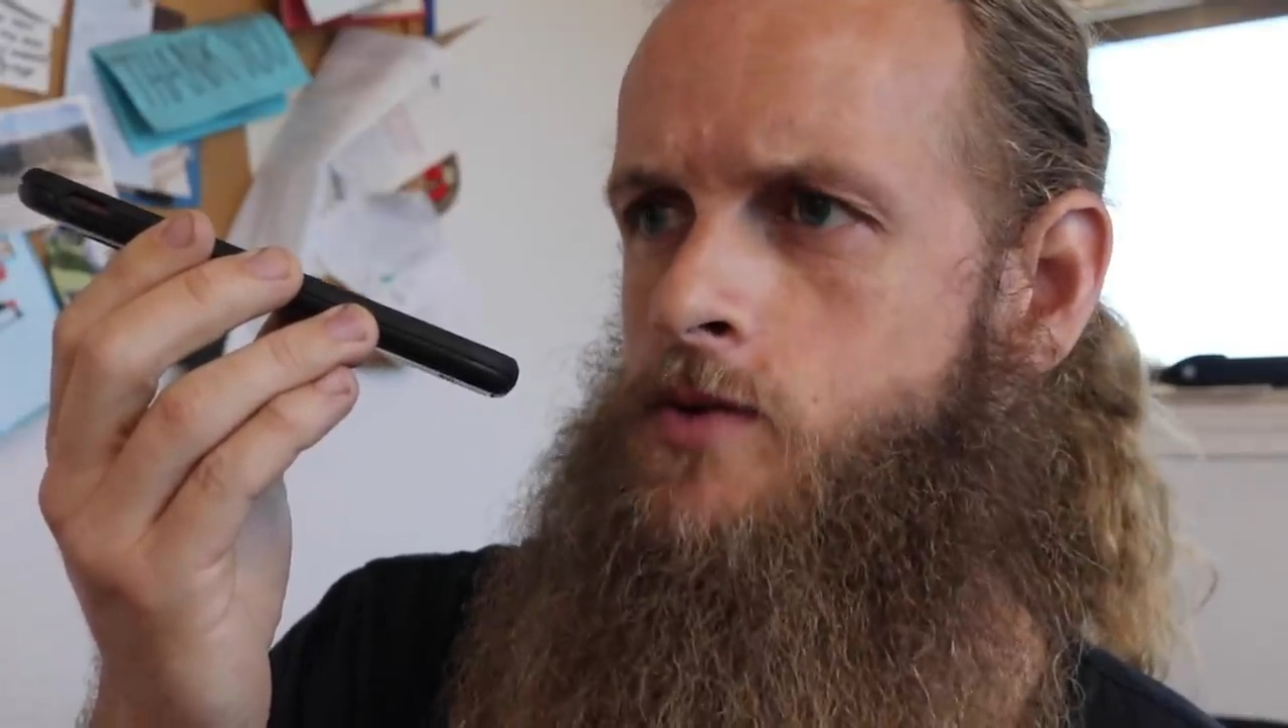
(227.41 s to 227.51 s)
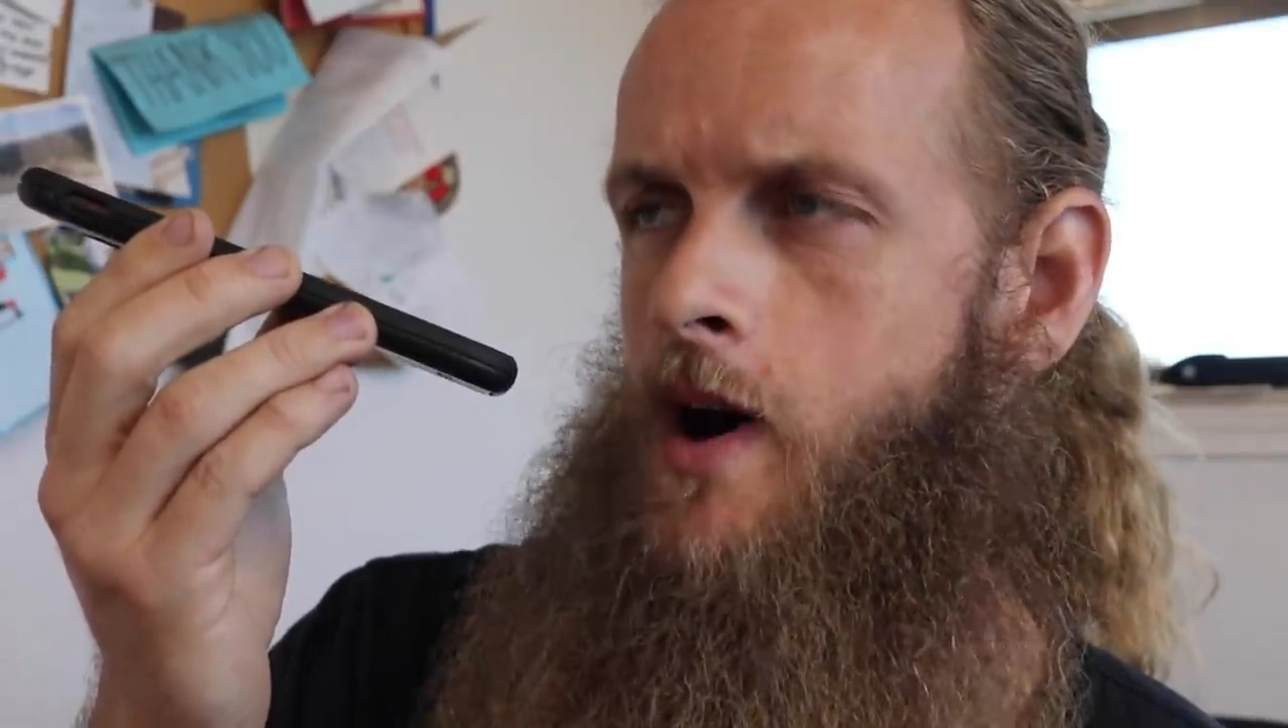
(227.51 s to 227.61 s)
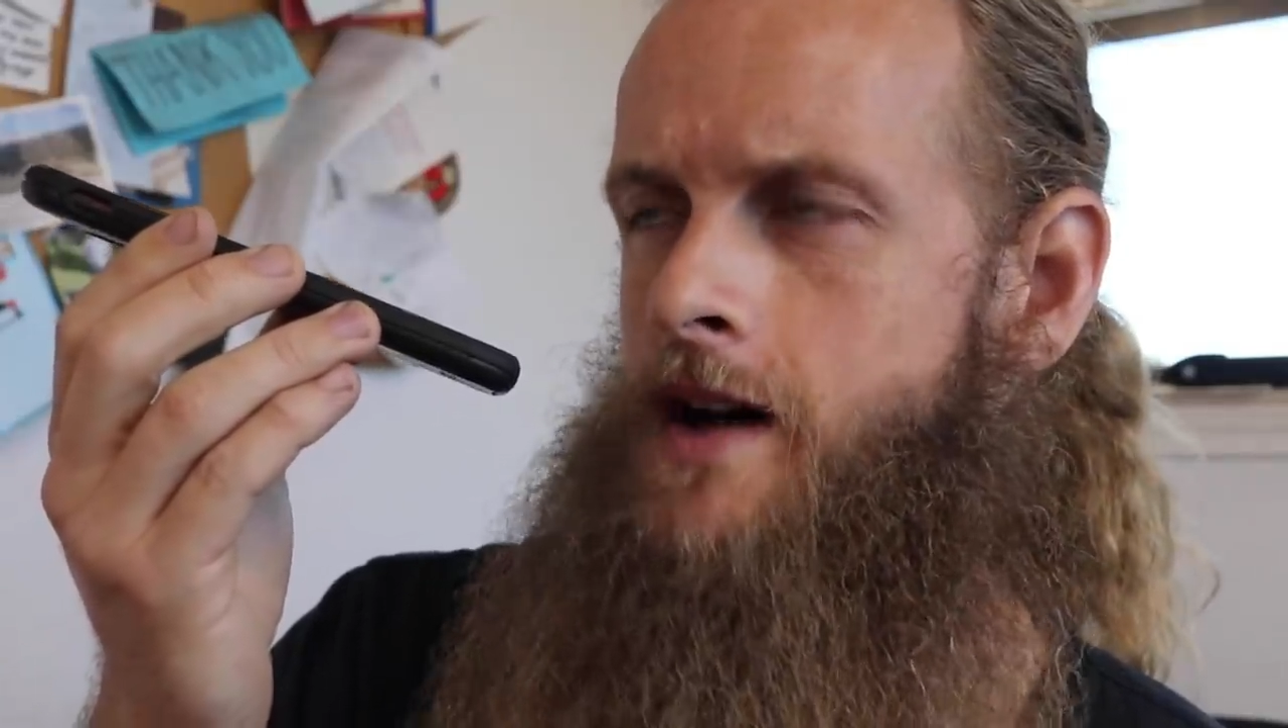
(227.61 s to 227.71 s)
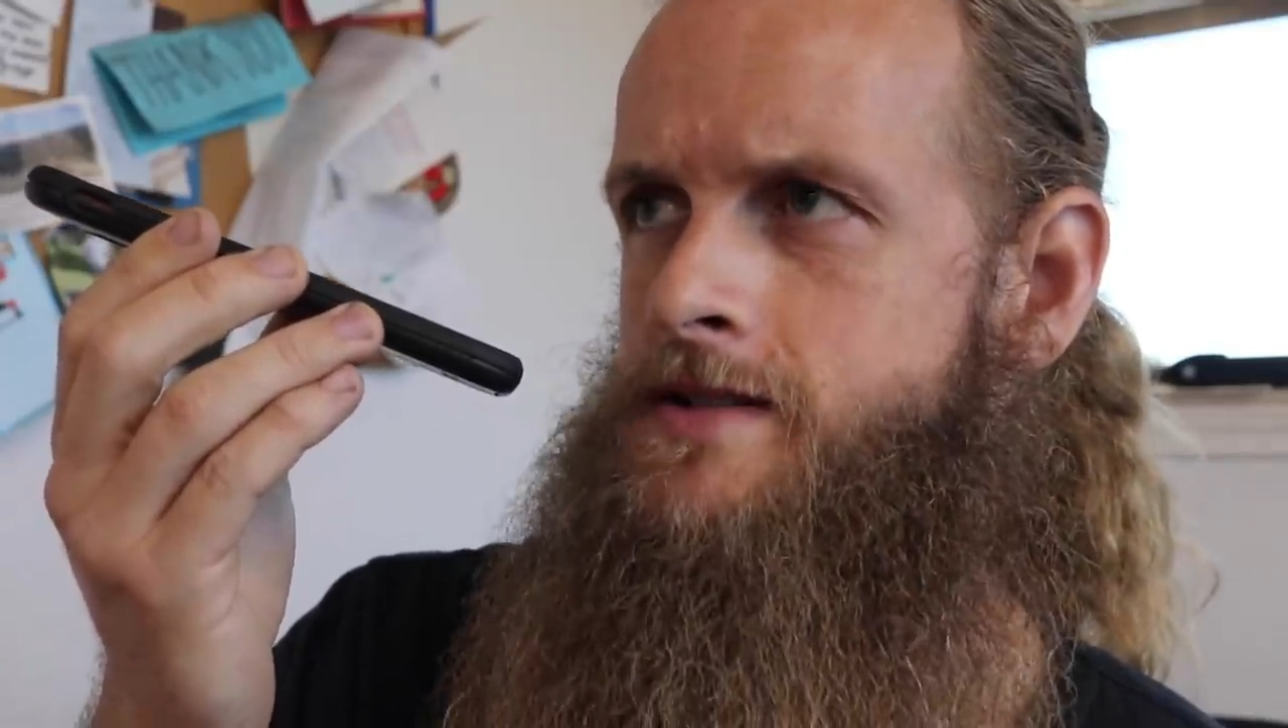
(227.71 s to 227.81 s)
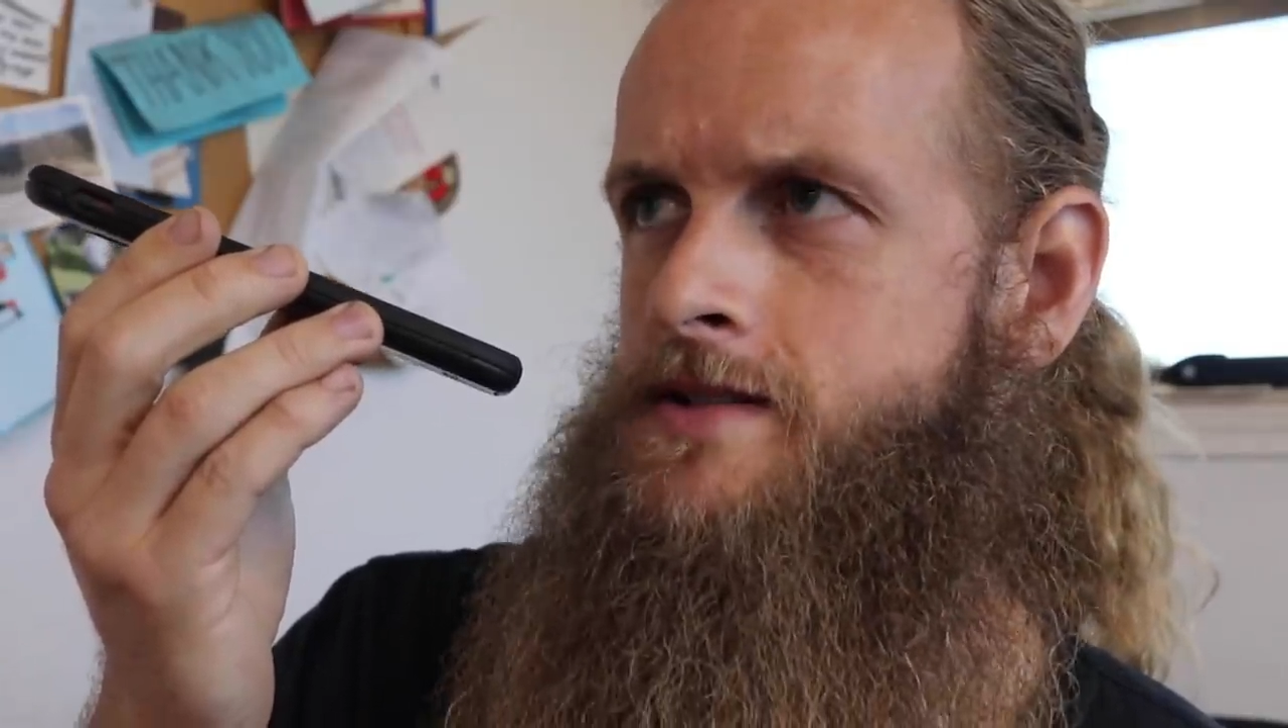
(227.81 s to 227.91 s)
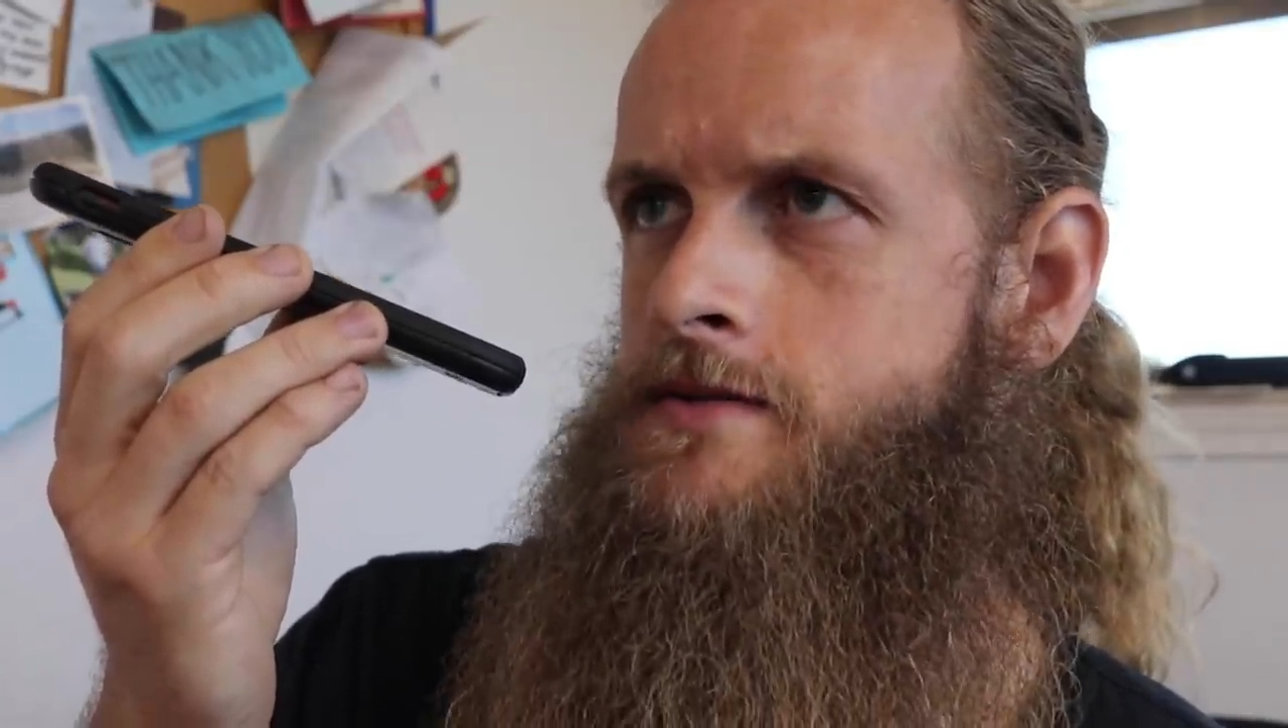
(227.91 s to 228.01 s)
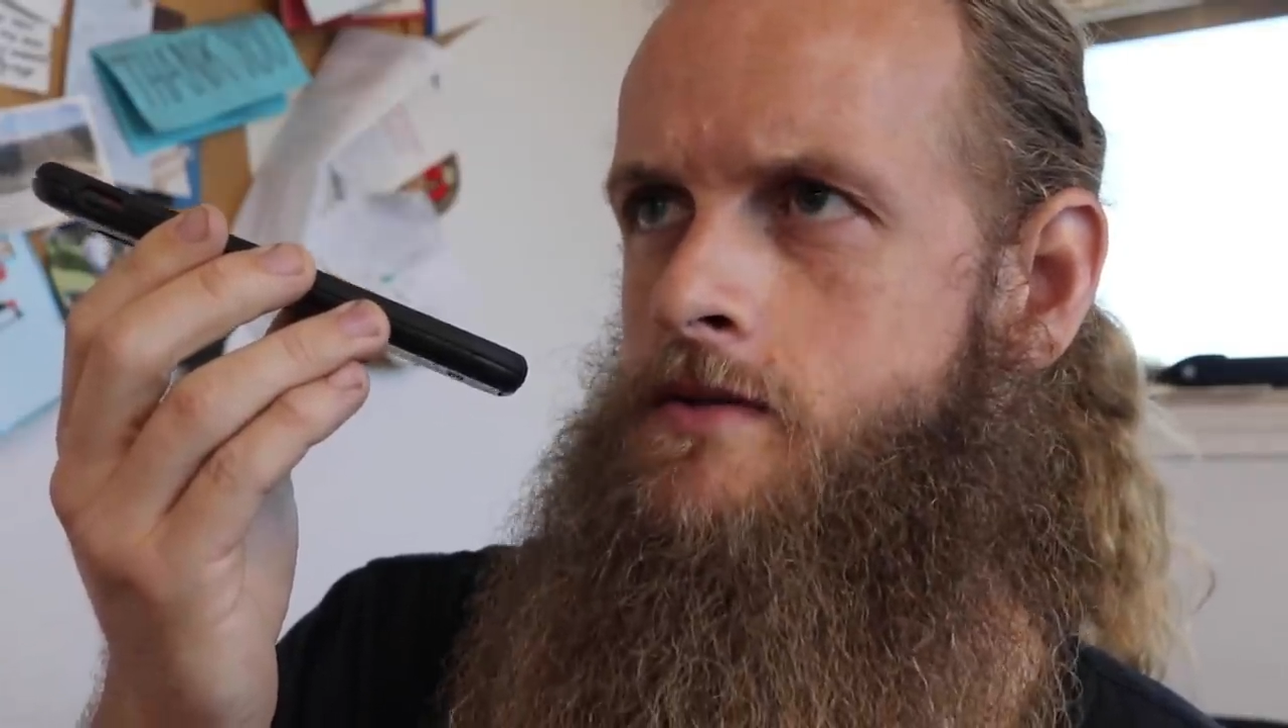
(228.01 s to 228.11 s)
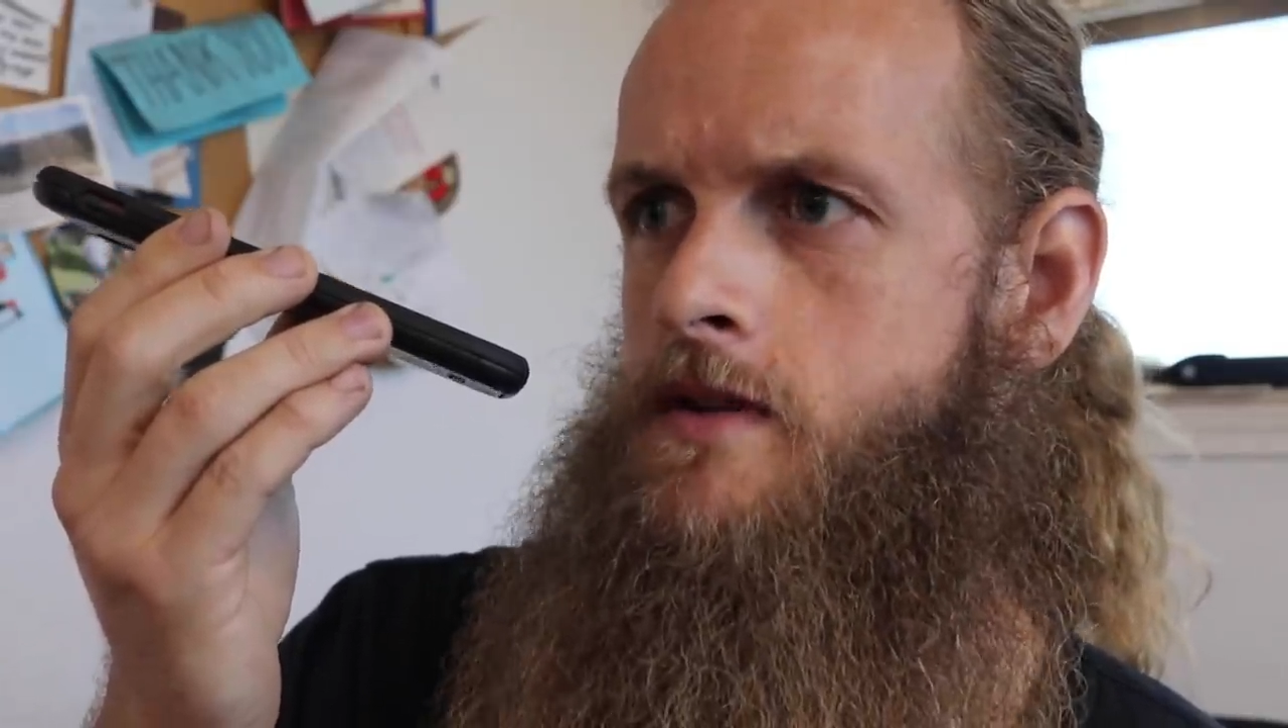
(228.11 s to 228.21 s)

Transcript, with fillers: squats?